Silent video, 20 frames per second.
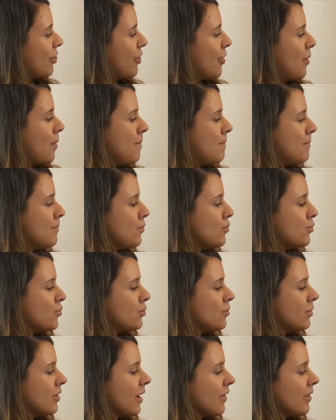The
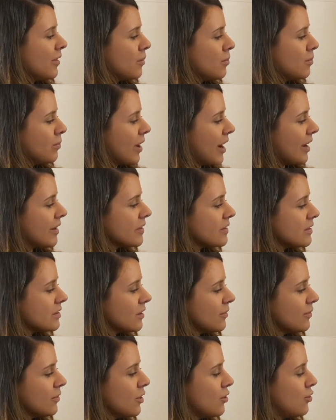moon on the
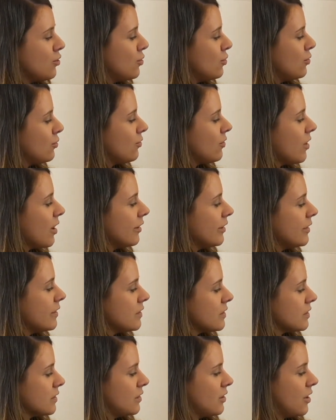breast of the
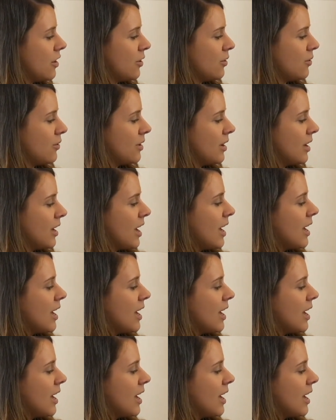new-fallen snow